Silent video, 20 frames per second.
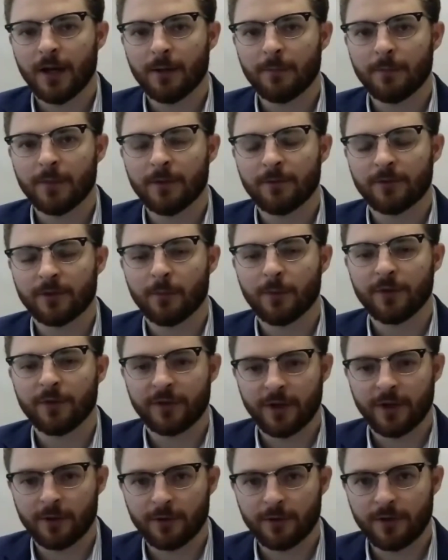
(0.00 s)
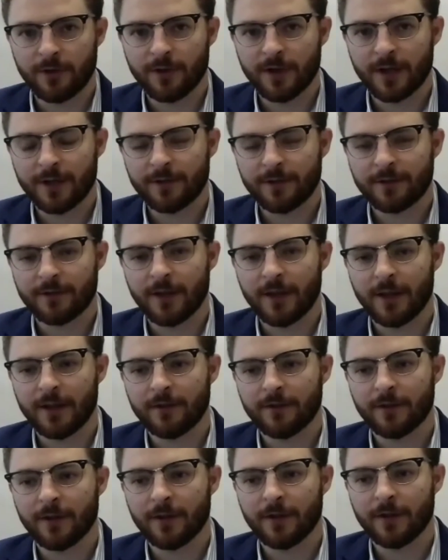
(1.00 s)
um, if someone's here in the United
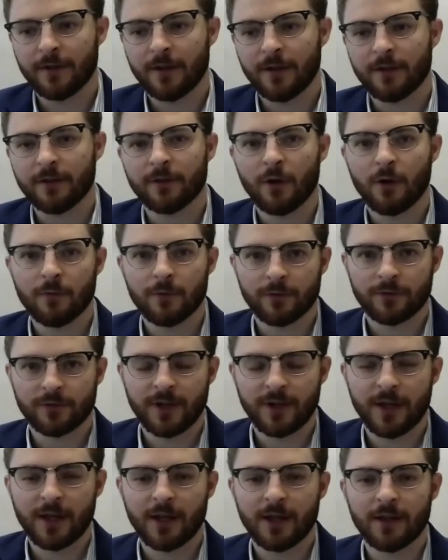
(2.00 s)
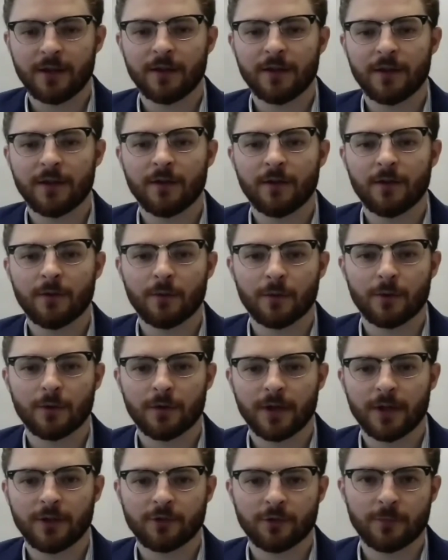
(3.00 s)
States and has overstayed and, or
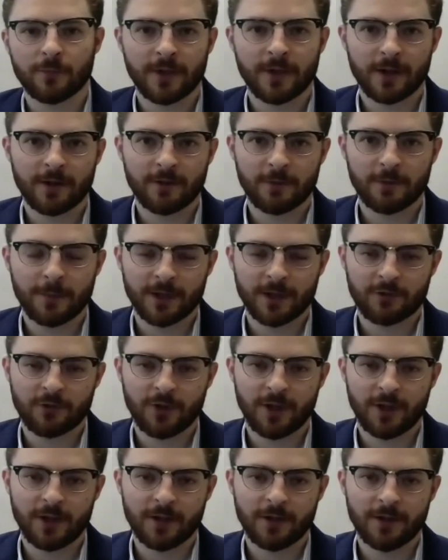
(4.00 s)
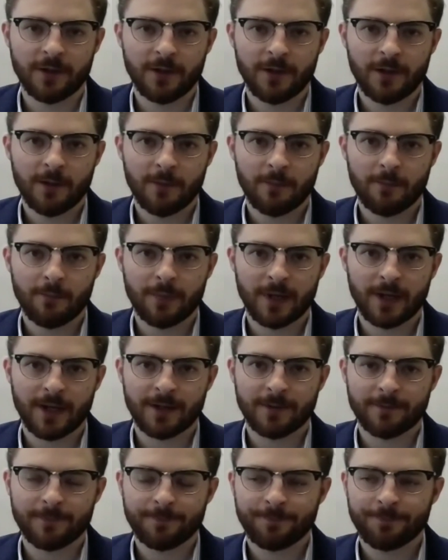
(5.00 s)
injured without inspection.
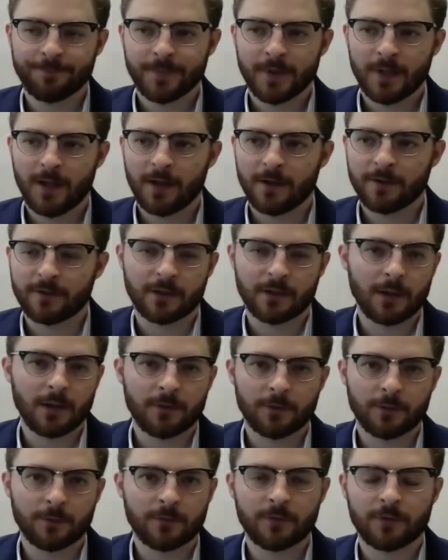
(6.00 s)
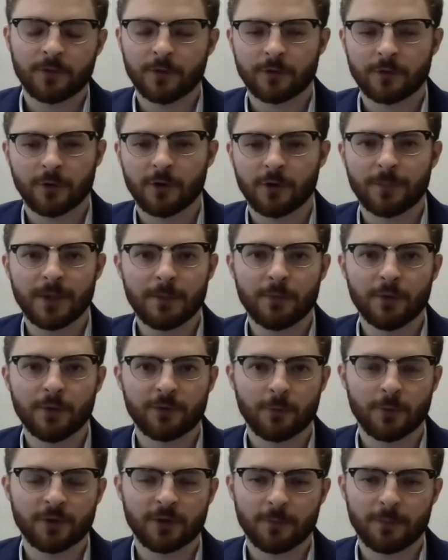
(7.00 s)
But uh, sometimes to certain people,
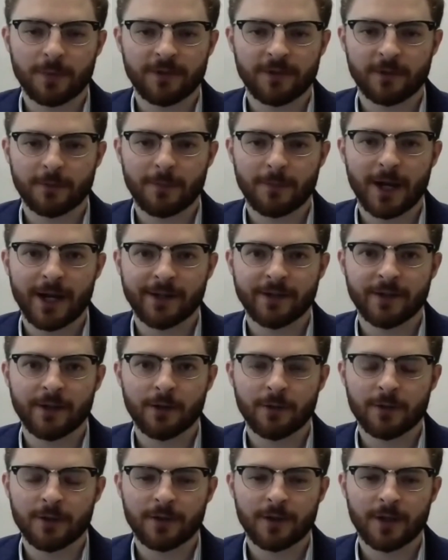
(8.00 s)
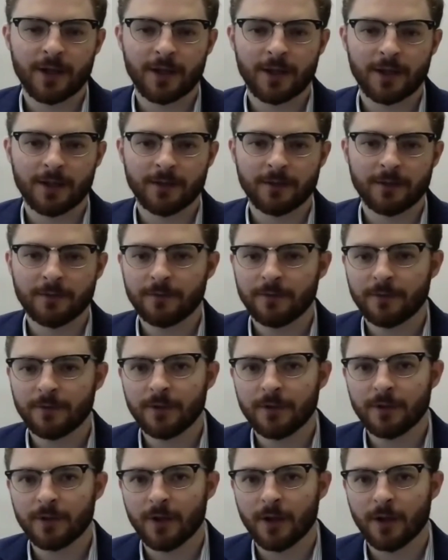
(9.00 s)
it's worth the peace of mind to know that they,
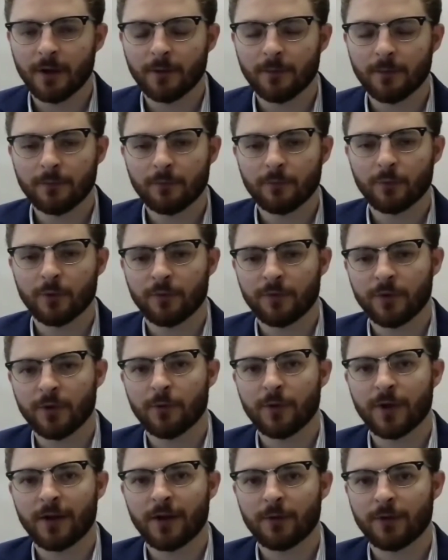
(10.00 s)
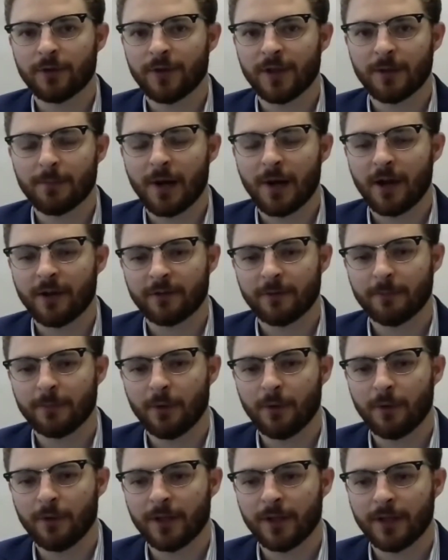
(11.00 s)
you know, reviewed everything
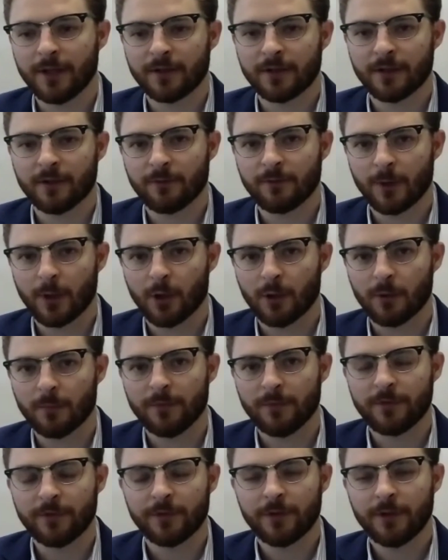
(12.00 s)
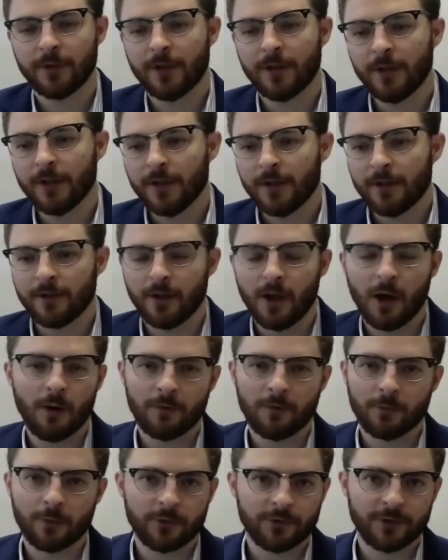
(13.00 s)
possible and confirmed.
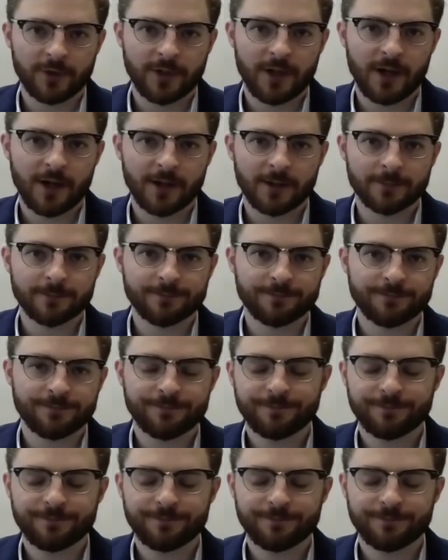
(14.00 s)
No, unfortunately not.